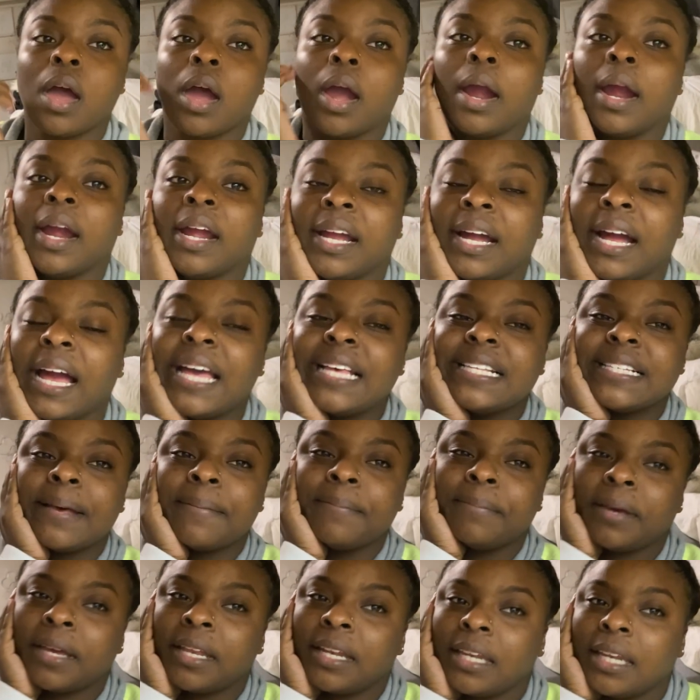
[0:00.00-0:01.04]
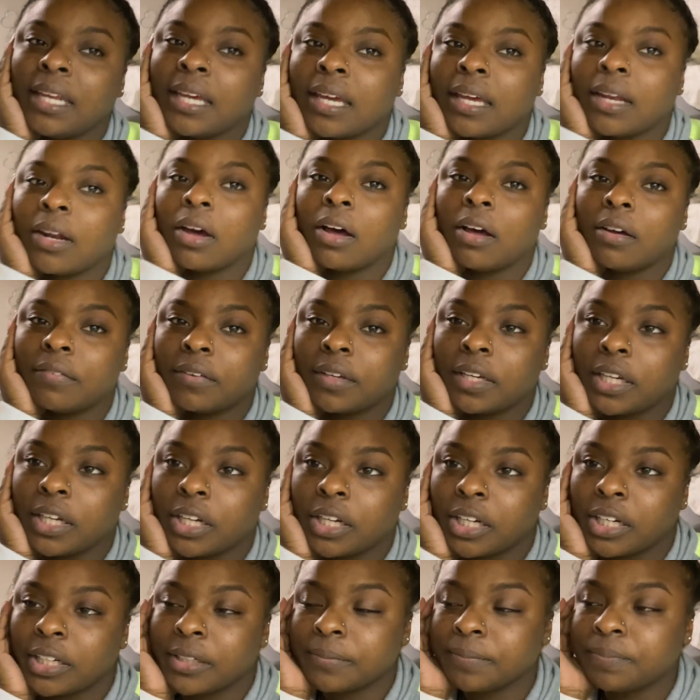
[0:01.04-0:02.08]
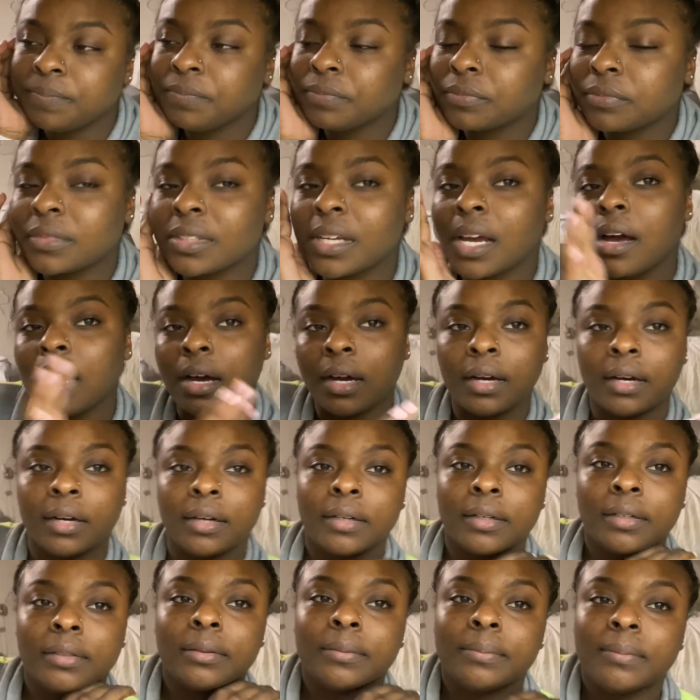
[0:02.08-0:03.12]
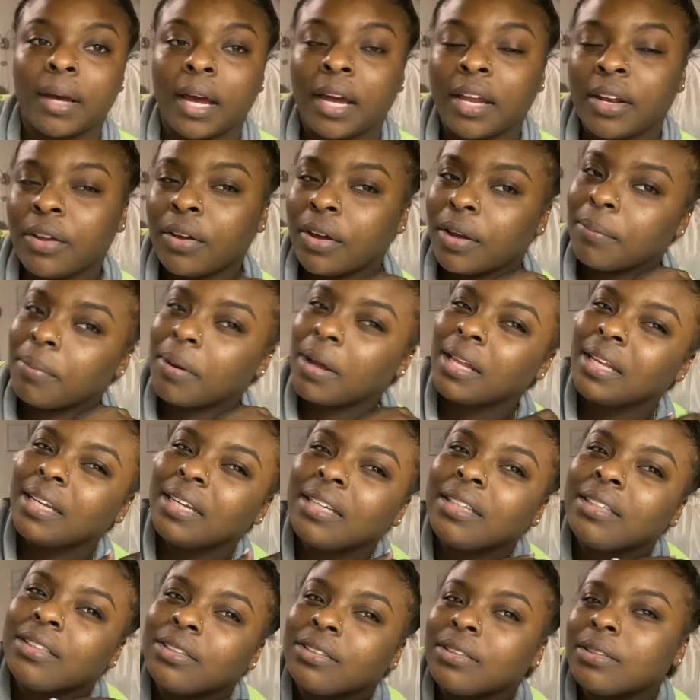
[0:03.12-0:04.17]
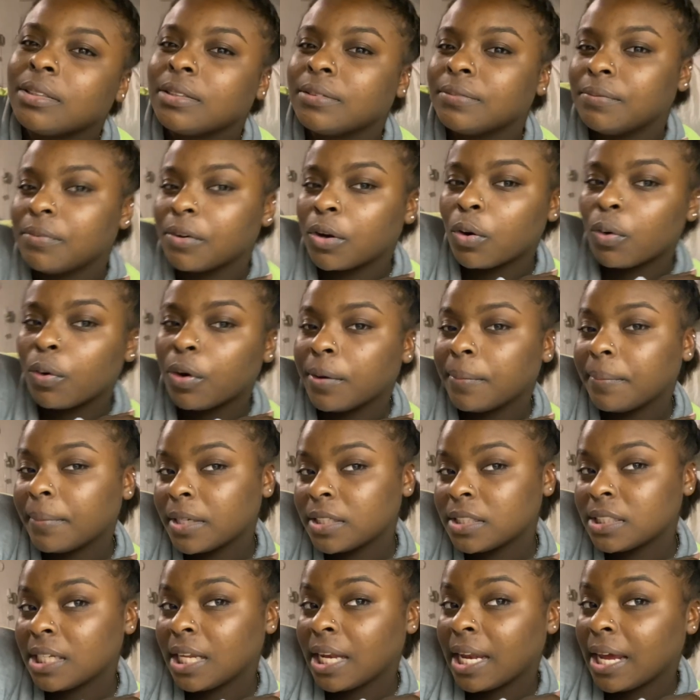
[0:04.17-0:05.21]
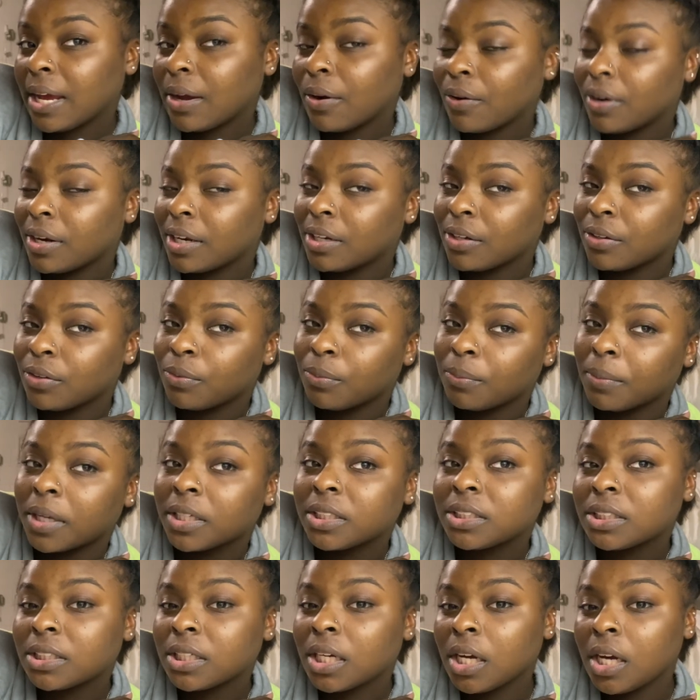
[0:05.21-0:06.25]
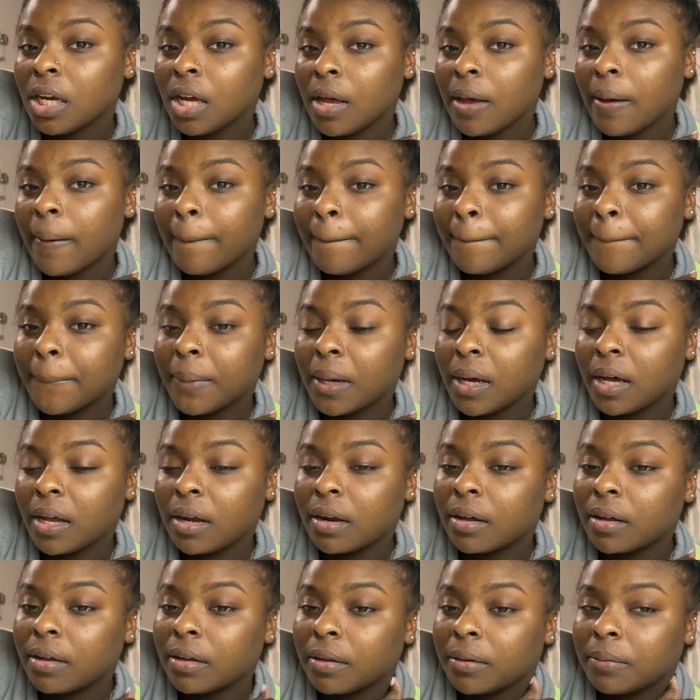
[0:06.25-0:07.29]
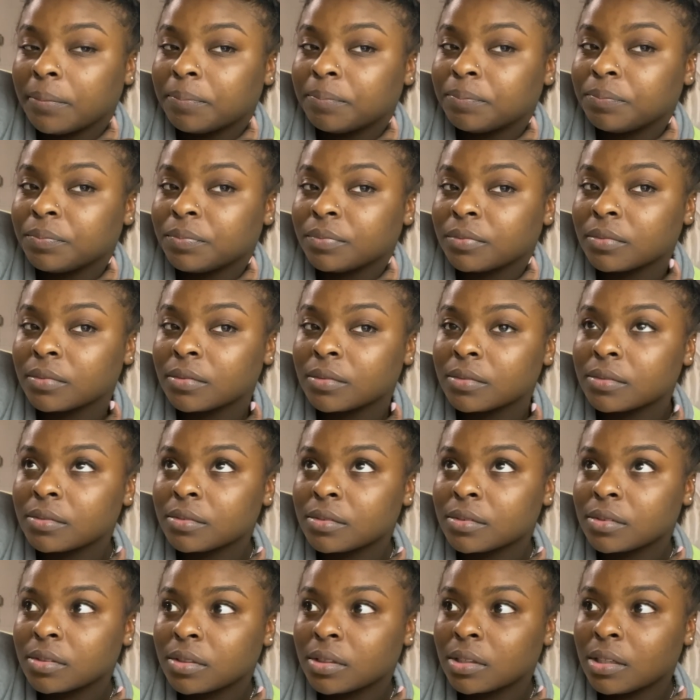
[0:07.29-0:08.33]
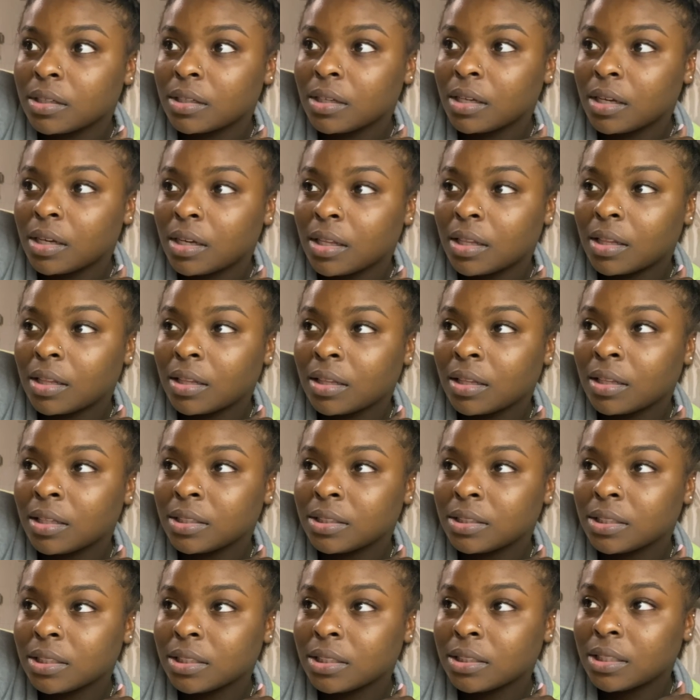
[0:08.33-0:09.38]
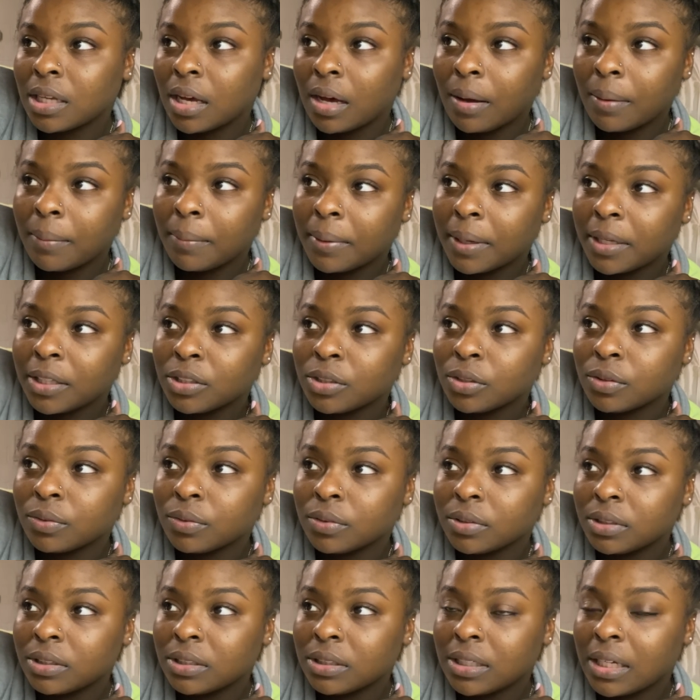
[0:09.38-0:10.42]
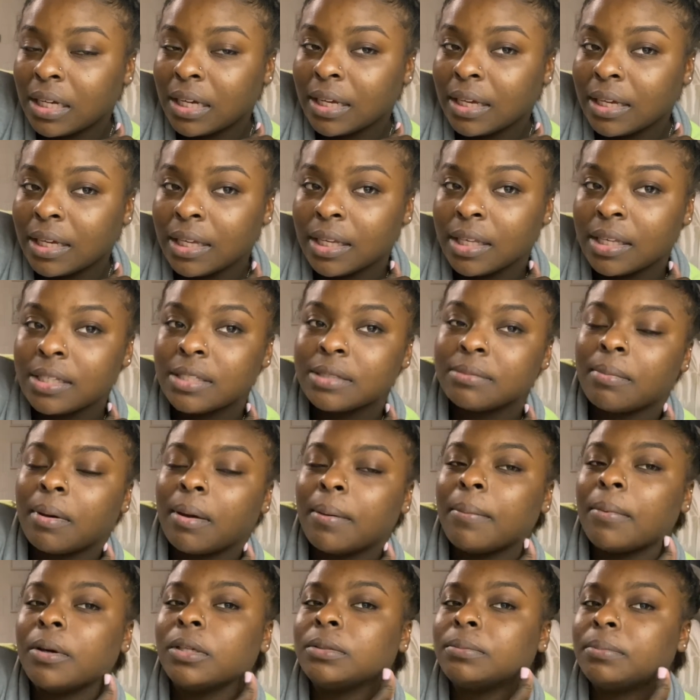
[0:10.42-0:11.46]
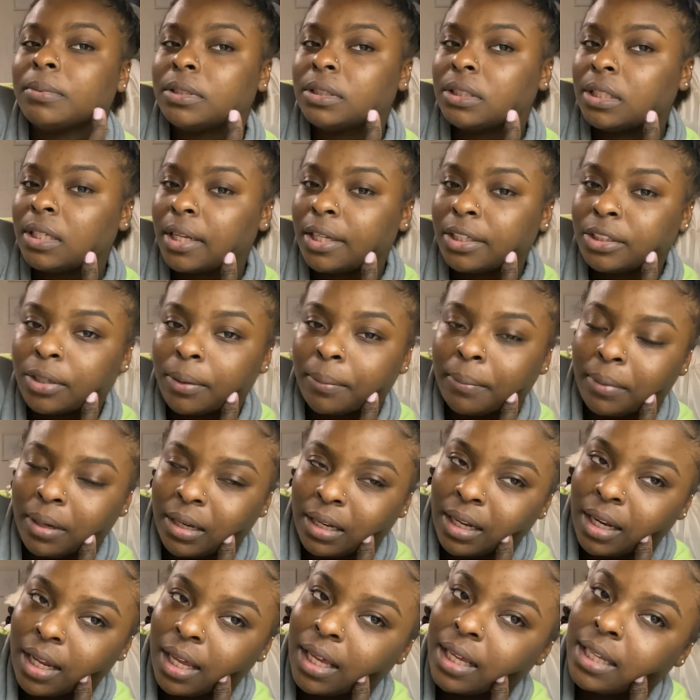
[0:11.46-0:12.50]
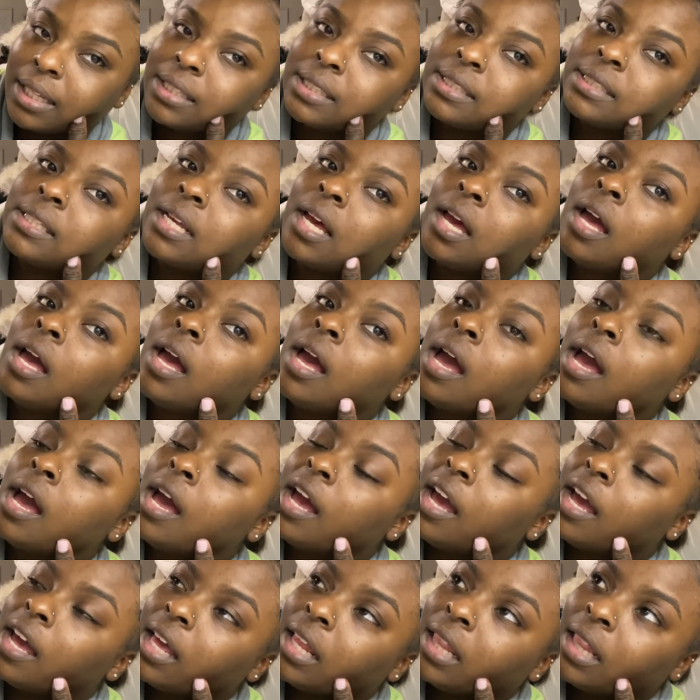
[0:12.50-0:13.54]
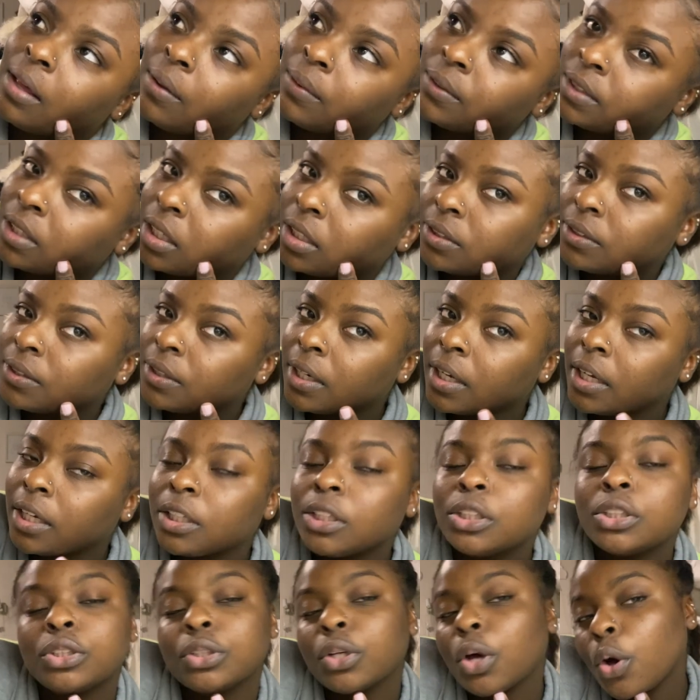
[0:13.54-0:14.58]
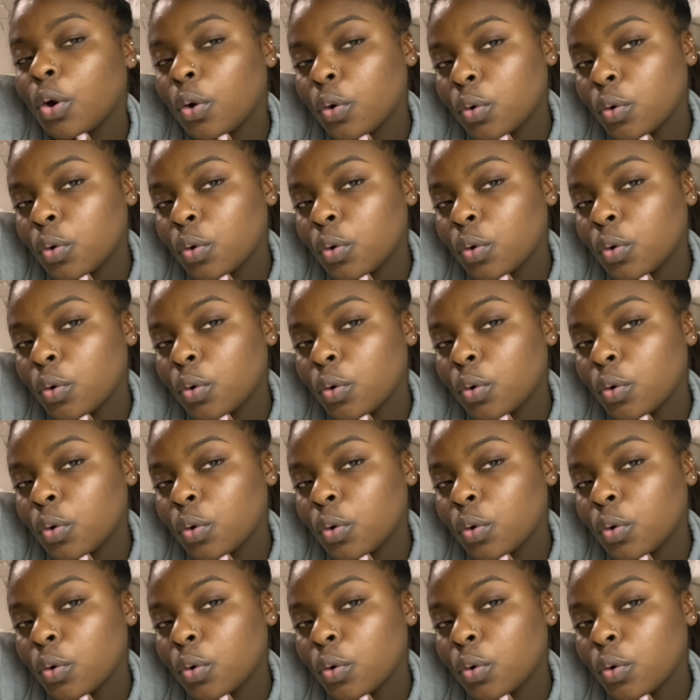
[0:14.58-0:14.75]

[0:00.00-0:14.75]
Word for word: all right guys i'm ending it off here um i know i probably didn't record much today or I didn't do much but um this is how my tuesday is my most busy days are mondays and that was yesterday so